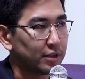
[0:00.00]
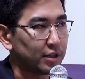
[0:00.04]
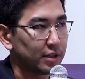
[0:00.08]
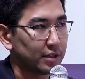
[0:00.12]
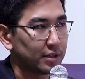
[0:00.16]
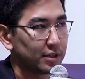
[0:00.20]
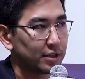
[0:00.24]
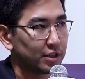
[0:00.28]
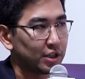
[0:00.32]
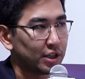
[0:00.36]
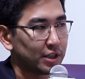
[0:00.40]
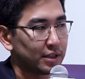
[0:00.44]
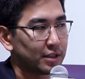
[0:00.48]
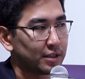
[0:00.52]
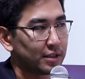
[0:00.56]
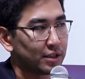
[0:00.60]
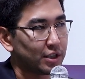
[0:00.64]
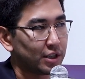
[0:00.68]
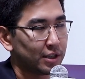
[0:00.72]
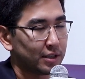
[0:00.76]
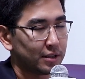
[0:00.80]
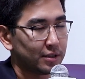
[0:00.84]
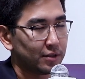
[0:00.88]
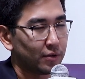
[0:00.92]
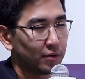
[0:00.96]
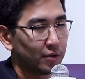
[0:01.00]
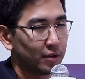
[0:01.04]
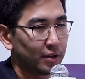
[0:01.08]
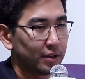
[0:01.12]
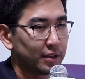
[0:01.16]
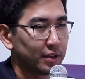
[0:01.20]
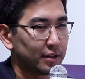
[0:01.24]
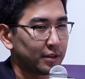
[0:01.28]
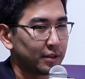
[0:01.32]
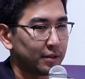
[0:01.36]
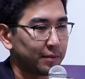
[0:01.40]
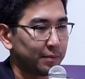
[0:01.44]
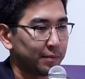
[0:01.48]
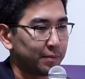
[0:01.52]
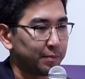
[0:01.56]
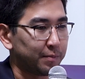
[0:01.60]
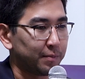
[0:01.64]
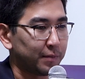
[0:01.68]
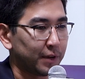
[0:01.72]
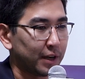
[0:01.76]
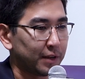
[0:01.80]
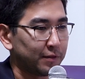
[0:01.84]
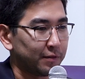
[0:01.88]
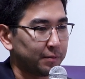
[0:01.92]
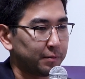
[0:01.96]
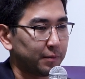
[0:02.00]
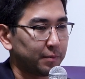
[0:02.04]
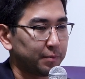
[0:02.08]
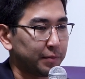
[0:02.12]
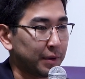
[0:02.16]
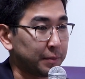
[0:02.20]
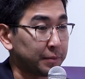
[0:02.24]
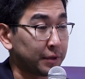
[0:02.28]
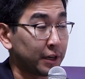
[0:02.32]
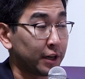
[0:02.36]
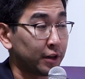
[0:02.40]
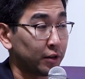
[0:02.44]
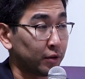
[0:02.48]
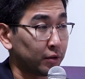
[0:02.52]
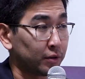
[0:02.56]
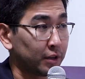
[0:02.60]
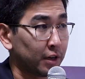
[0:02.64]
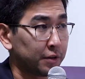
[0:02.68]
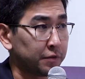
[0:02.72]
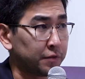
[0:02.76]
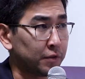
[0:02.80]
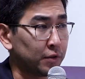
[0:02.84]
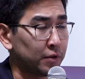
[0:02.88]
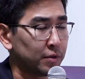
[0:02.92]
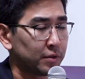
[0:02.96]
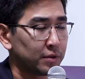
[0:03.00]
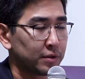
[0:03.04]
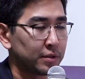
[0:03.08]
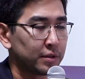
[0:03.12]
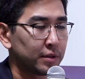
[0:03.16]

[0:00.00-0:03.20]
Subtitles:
Just so that people are not confused.